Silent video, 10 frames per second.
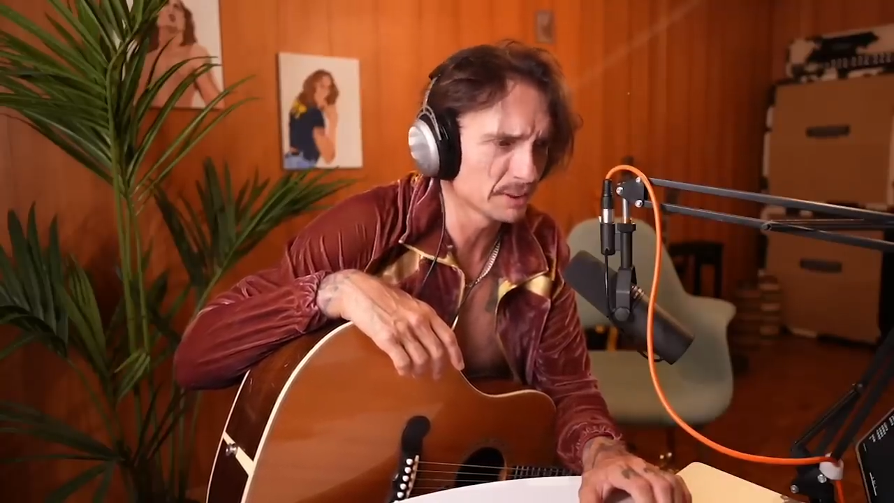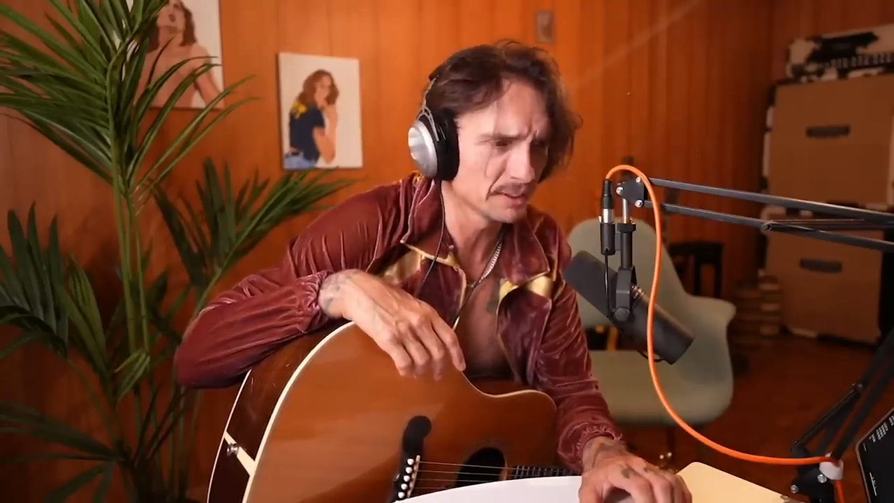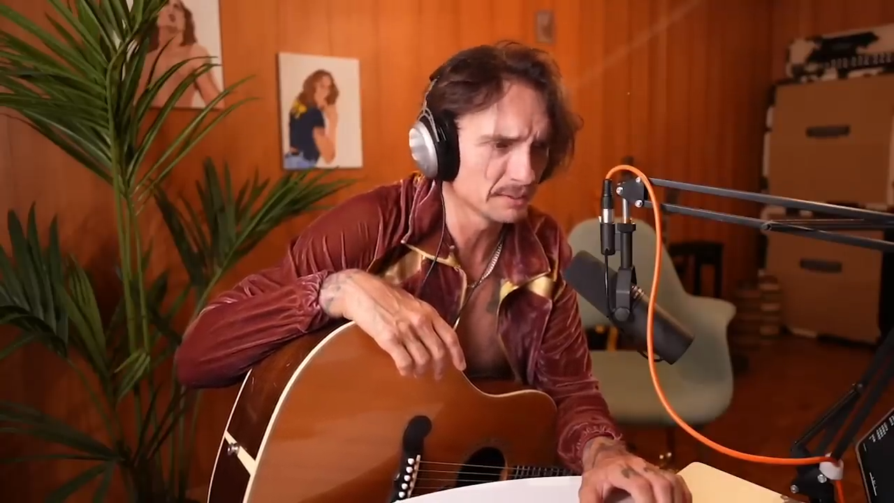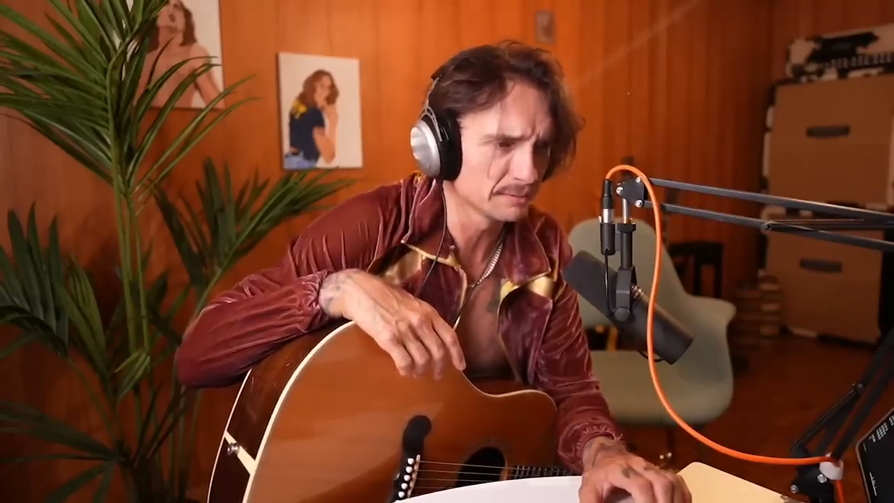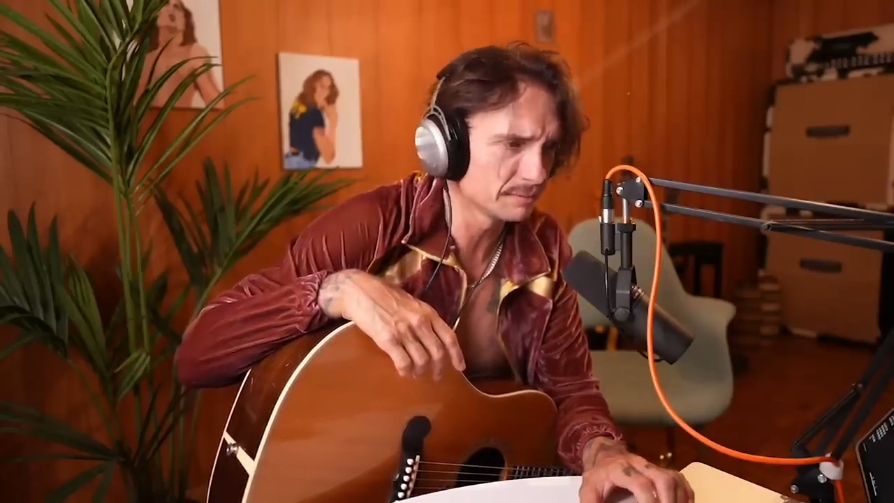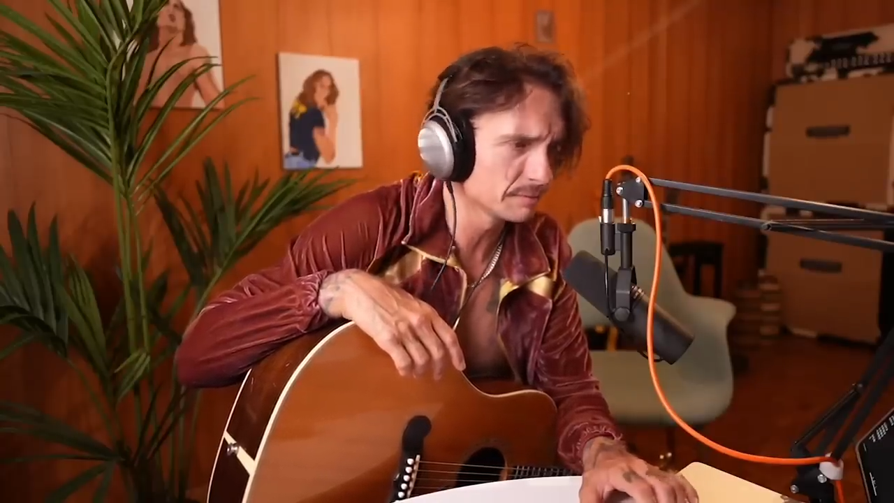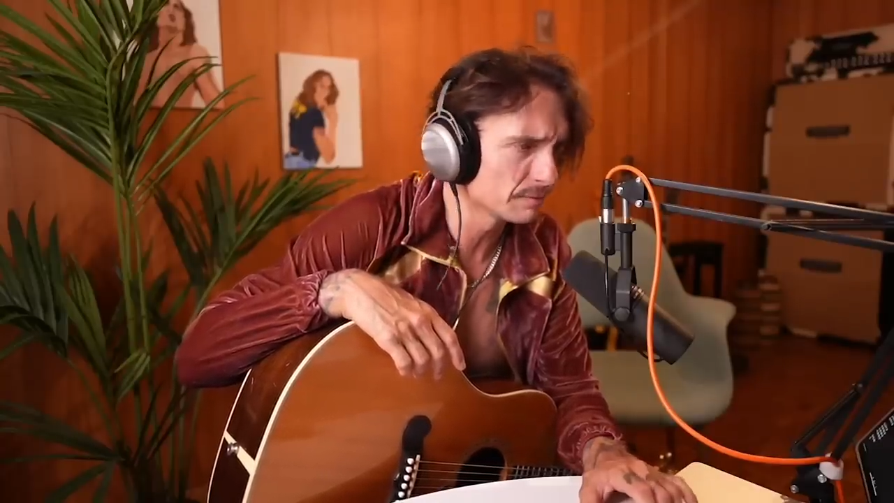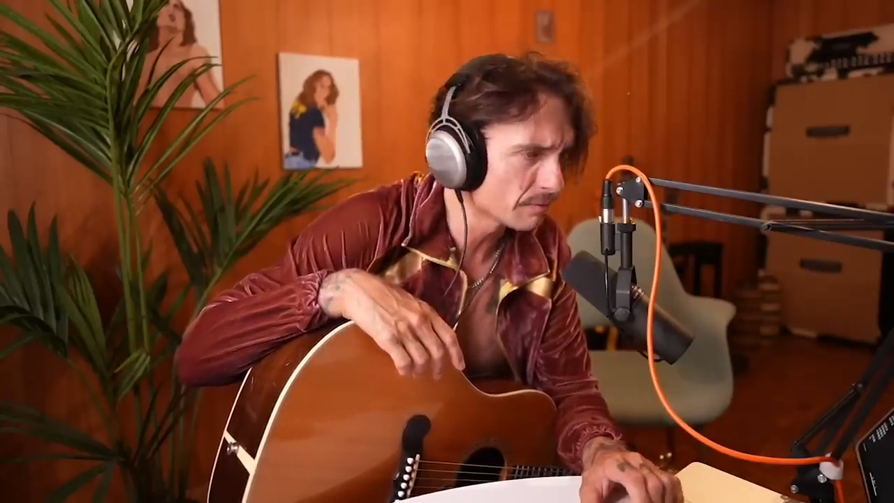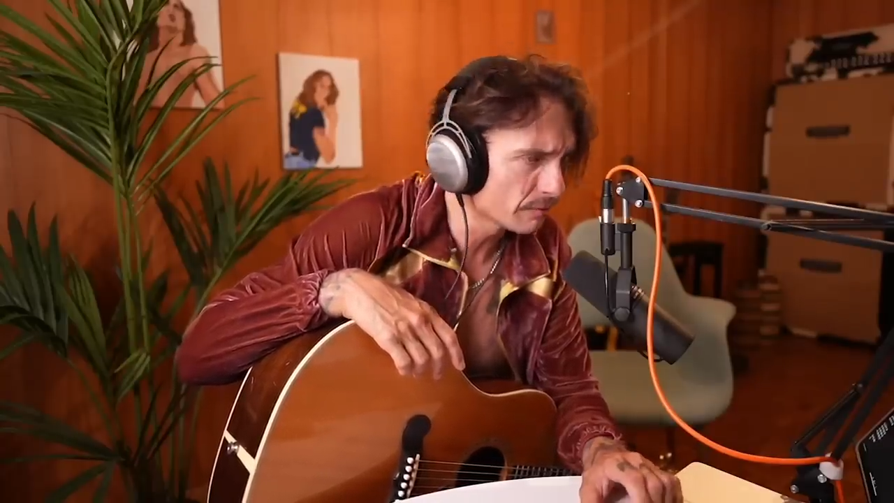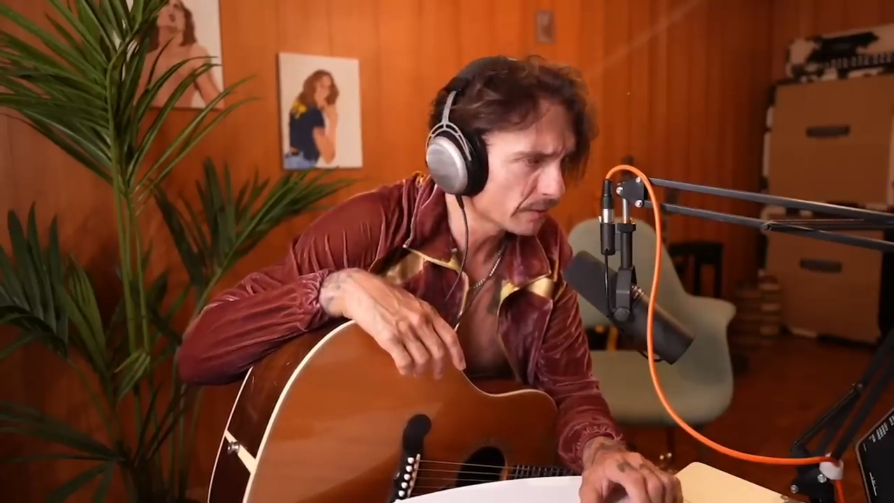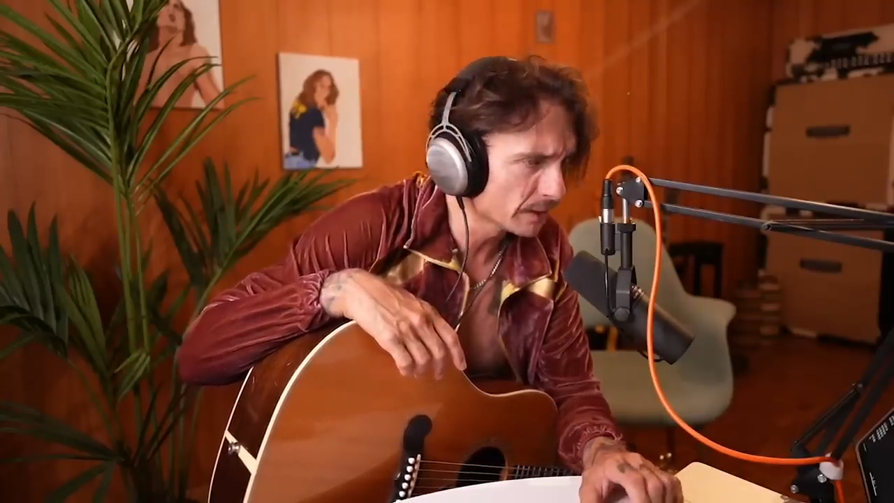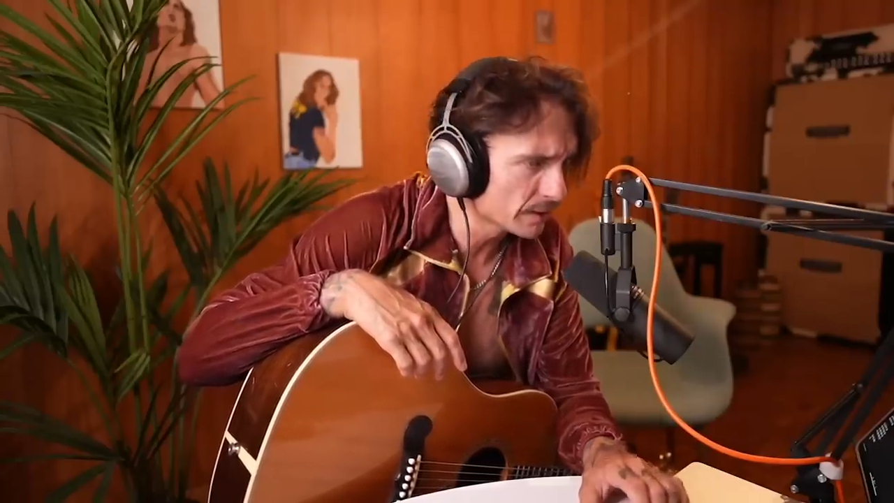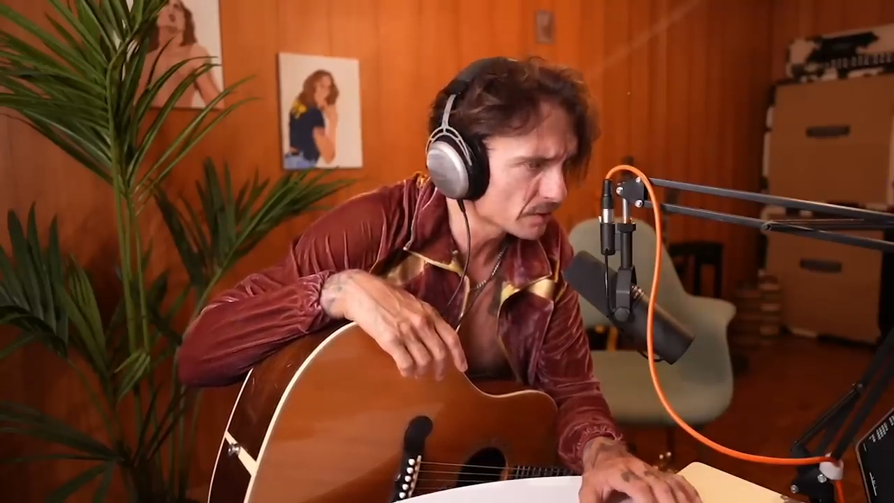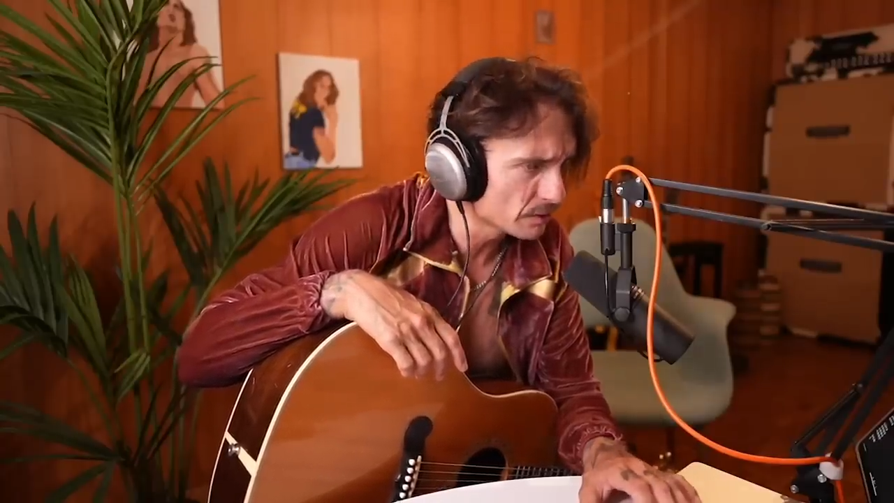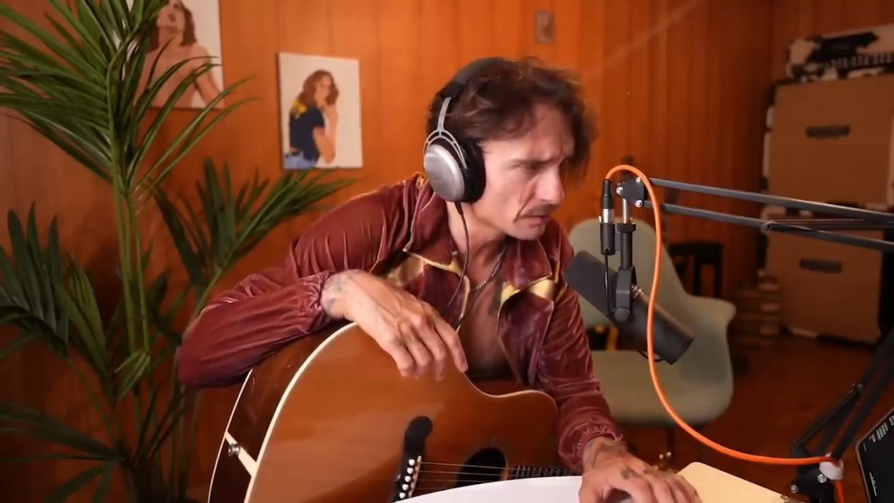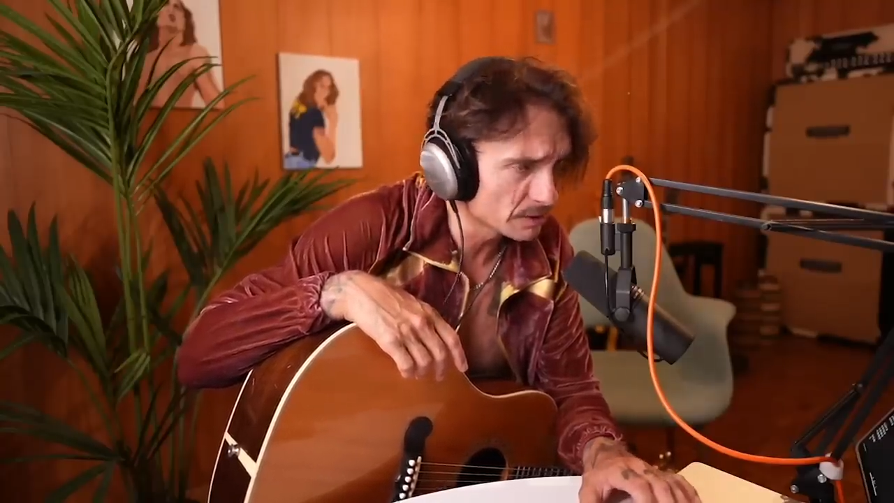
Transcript: kind of thing issued.